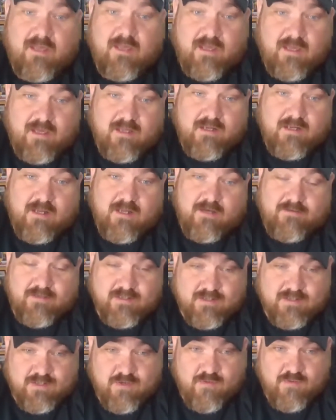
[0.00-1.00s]
and now
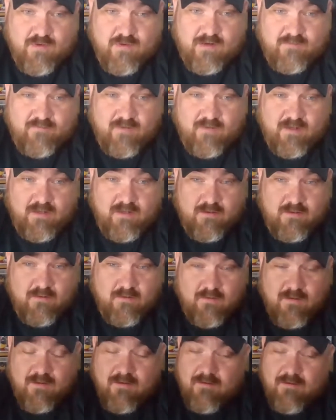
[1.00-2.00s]
his third round video.